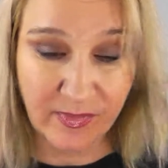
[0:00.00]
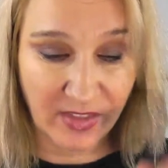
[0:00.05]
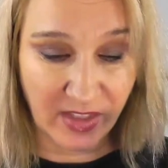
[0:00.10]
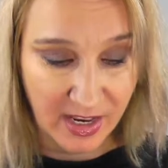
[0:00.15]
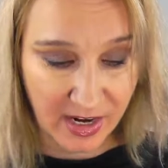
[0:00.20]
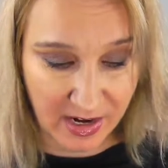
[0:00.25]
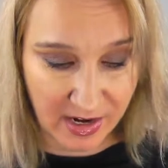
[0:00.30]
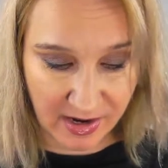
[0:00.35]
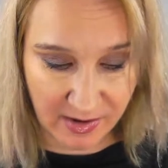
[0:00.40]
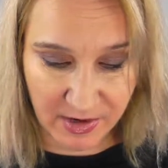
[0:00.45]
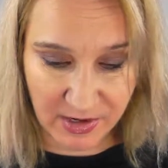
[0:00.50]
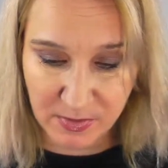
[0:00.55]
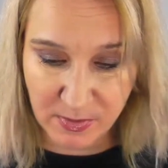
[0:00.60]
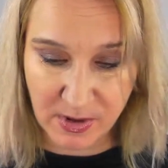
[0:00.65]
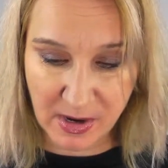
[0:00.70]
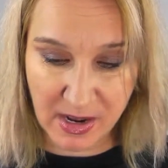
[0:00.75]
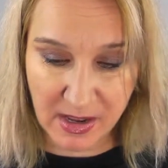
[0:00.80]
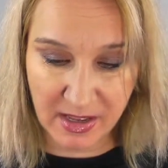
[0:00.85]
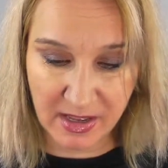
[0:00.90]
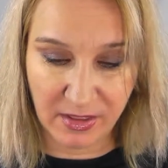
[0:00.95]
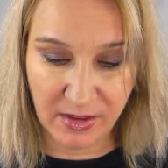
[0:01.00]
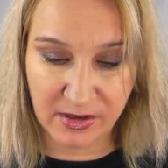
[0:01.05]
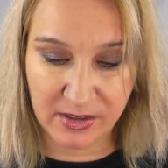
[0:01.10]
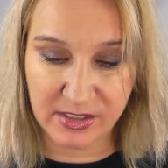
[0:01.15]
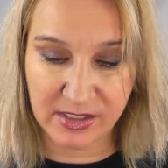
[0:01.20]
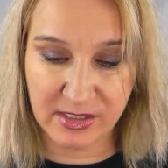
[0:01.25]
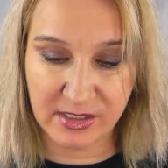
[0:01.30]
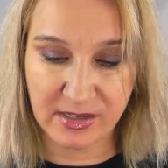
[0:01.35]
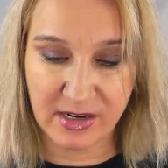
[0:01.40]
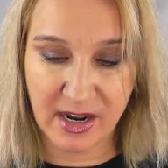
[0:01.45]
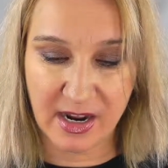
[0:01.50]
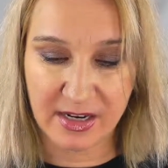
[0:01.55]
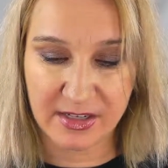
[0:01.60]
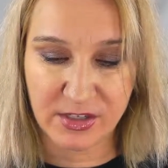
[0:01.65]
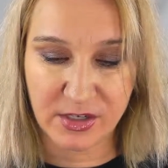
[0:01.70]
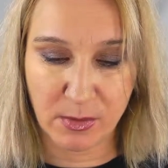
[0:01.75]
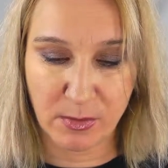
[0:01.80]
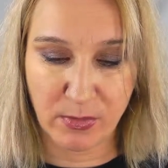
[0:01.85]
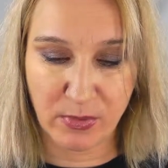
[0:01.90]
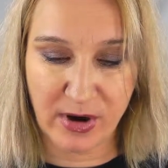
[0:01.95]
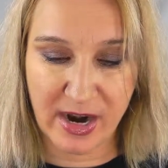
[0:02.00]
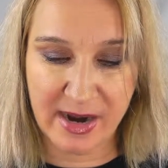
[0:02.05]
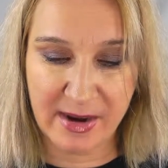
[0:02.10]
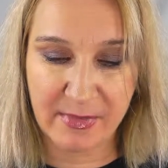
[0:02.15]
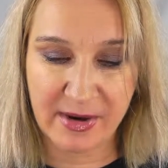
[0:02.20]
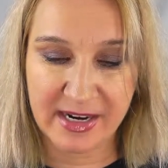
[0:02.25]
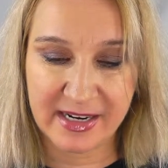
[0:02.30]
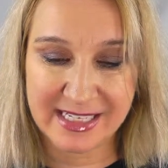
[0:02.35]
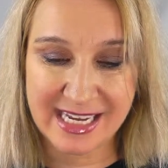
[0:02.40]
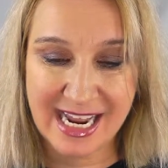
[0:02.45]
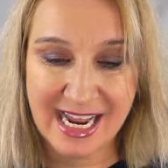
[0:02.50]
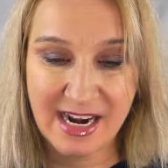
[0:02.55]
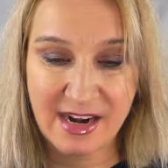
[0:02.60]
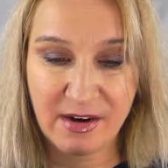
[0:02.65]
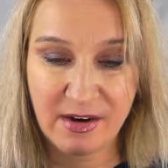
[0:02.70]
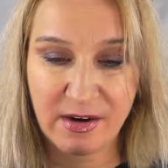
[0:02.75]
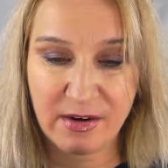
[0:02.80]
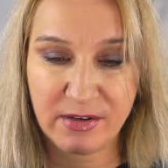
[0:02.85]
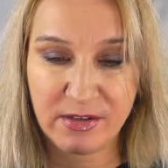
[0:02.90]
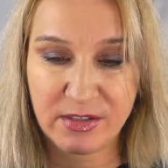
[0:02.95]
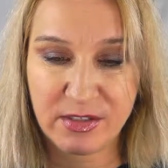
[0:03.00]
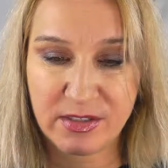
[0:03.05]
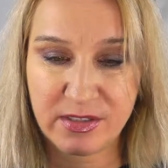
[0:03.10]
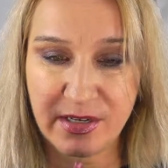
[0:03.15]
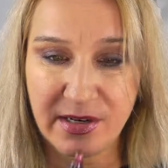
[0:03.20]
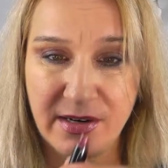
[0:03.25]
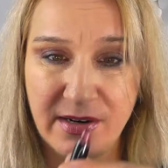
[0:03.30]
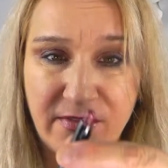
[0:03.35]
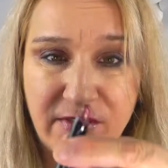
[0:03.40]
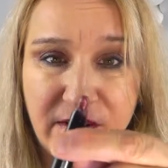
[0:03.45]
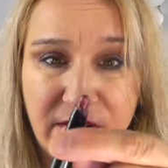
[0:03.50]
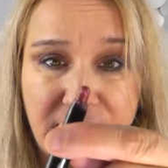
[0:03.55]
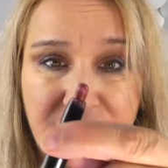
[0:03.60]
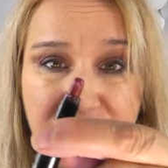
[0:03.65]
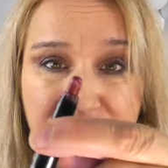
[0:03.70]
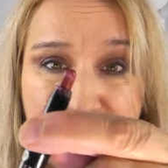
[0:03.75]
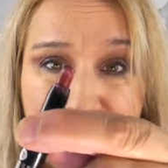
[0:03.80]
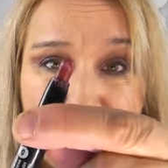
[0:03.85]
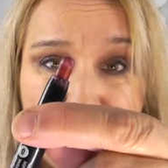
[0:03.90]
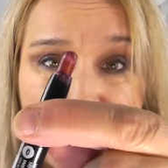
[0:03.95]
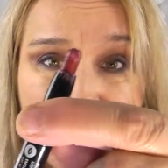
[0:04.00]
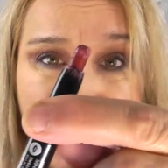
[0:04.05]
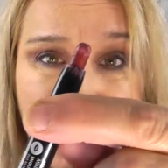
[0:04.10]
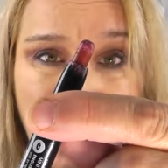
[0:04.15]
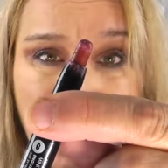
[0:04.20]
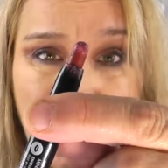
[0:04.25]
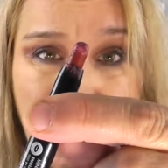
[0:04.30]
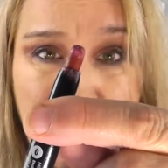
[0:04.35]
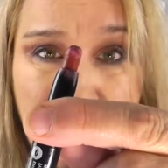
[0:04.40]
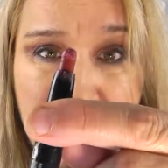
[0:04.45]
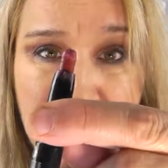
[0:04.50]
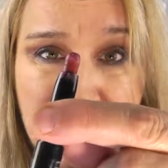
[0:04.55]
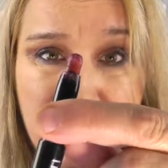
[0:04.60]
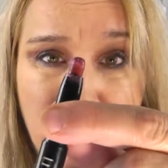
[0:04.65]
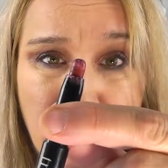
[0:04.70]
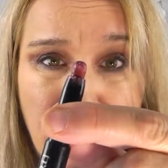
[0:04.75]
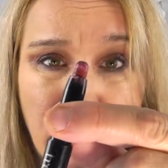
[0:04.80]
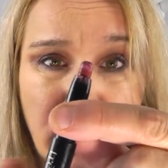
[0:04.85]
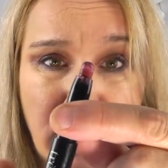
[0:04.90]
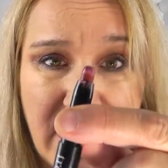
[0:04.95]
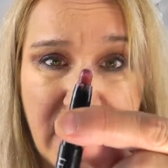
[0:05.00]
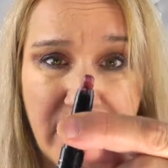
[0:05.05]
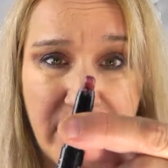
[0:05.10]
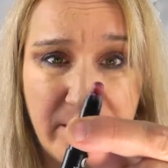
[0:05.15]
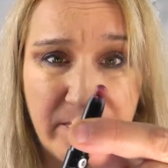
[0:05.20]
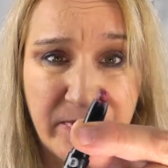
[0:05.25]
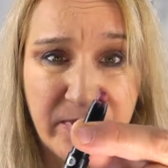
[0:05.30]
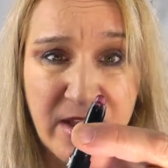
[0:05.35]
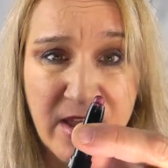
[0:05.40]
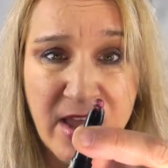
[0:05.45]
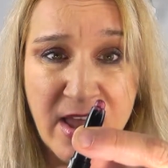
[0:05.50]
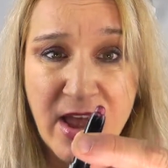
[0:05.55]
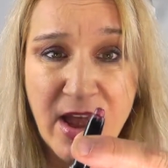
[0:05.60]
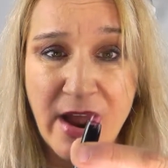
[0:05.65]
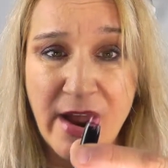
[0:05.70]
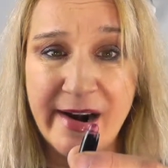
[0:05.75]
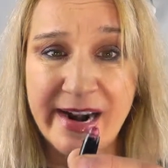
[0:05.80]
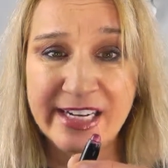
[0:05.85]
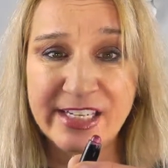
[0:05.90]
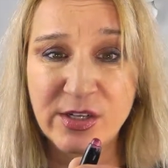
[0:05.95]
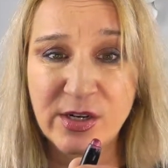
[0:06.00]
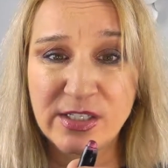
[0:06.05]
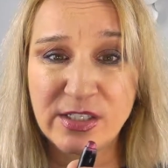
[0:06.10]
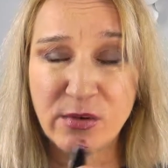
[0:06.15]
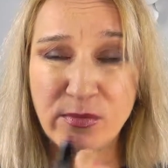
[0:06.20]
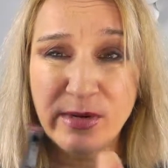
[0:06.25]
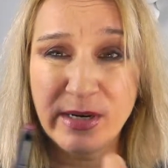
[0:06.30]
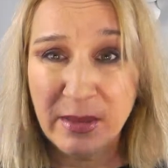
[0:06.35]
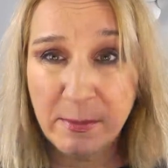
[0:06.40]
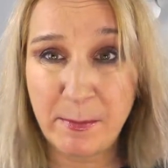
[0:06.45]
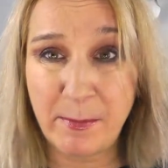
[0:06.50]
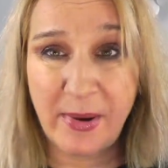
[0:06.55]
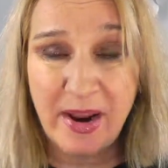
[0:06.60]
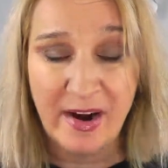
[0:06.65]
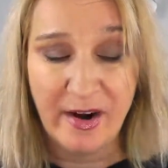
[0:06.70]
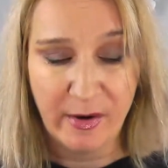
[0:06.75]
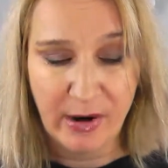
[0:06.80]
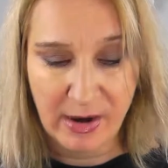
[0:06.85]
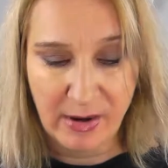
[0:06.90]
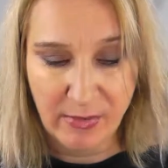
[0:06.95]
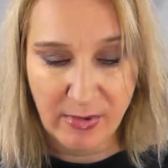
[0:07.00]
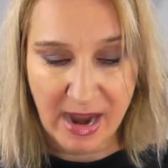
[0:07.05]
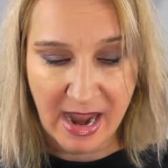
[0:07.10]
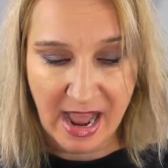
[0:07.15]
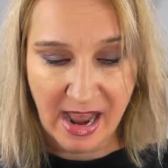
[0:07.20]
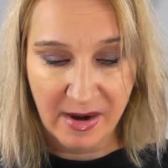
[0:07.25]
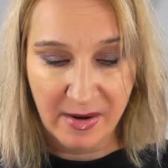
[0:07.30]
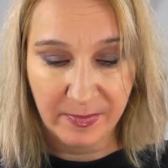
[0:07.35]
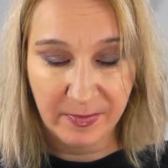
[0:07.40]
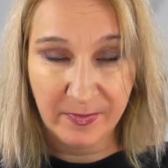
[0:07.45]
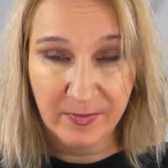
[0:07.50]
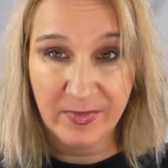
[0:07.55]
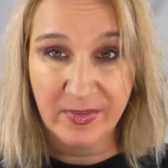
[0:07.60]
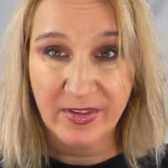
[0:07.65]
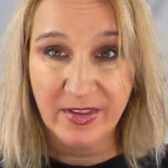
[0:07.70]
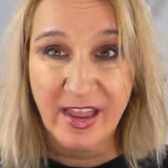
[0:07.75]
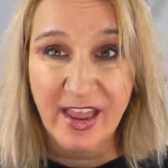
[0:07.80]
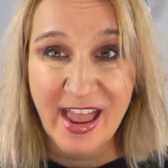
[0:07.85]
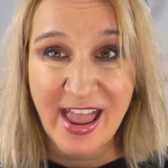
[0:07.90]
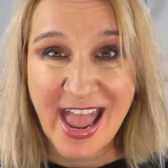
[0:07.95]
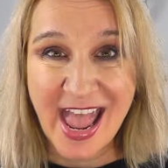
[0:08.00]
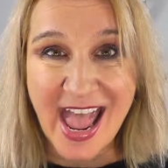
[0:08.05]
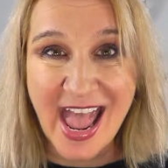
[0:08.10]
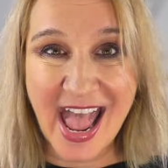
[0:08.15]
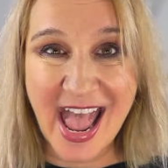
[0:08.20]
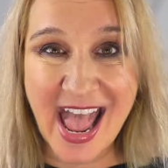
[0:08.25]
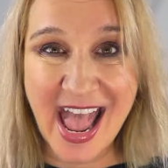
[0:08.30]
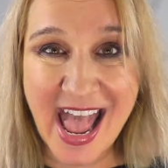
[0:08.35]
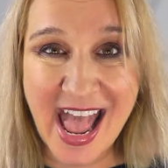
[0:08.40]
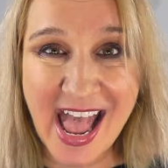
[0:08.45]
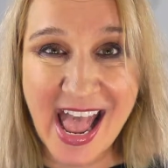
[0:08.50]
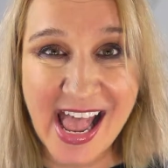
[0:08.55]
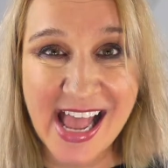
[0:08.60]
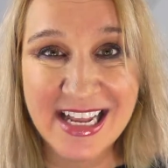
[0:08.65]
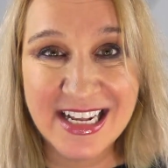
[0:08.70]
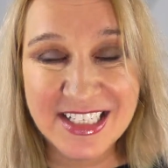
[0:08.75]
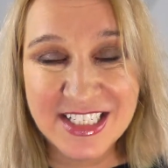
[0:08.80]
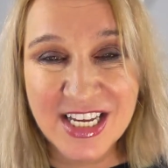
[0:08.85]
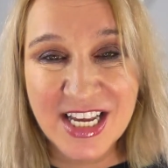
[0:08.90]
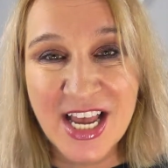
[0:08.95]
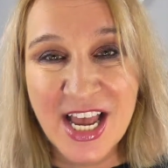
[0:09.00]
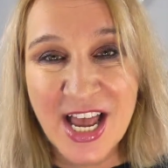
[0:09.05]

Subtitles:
It just probably looks not so bright because I had to, so if you scroll it up, it's more bright. All right, so it's a real berry red, and